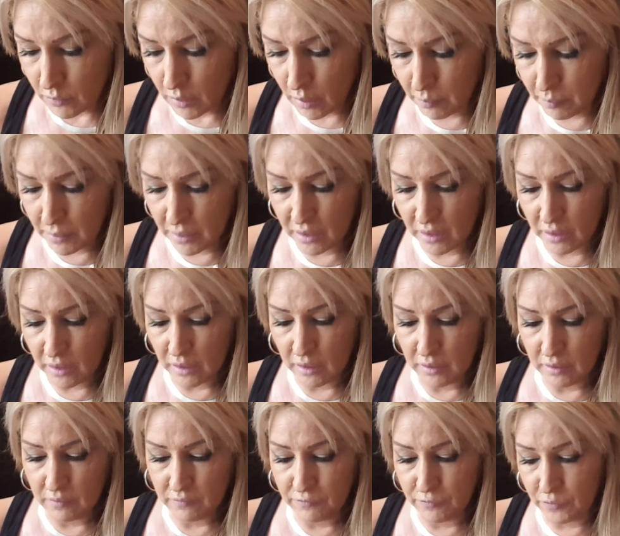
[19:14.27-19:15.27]
But
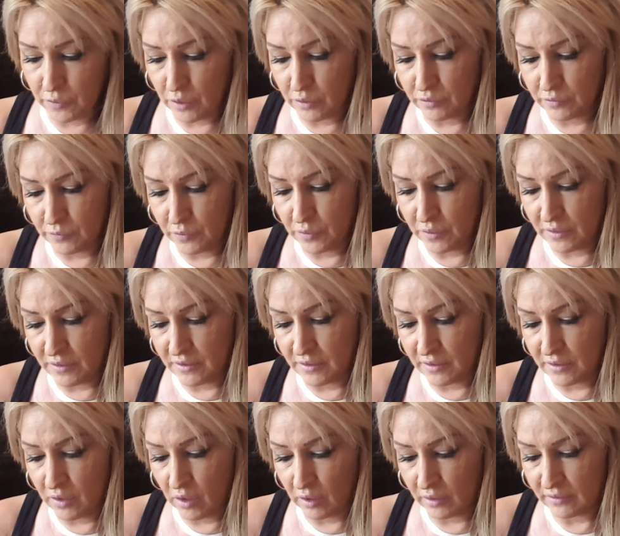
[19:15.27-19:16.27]
for those of you that did
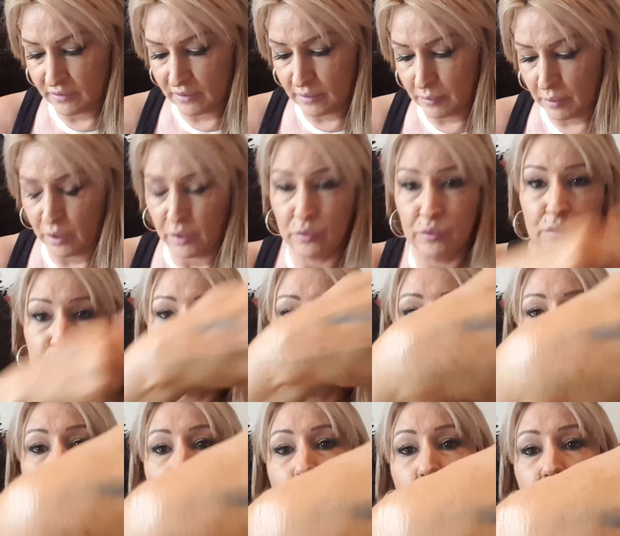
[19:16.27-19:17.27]
not see my other
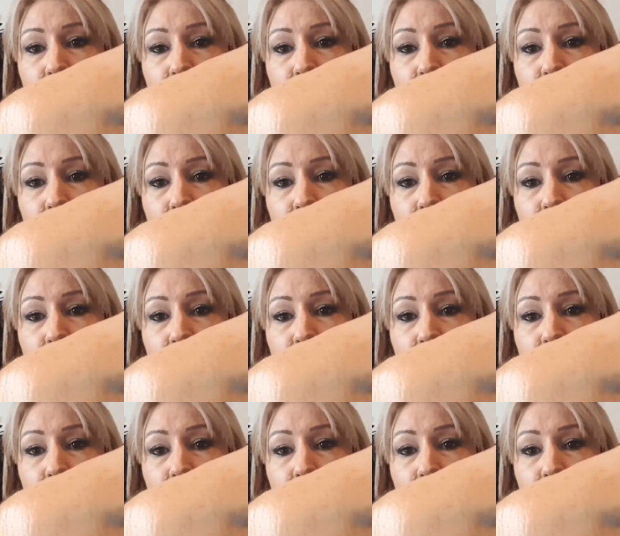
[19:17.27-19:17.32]
video,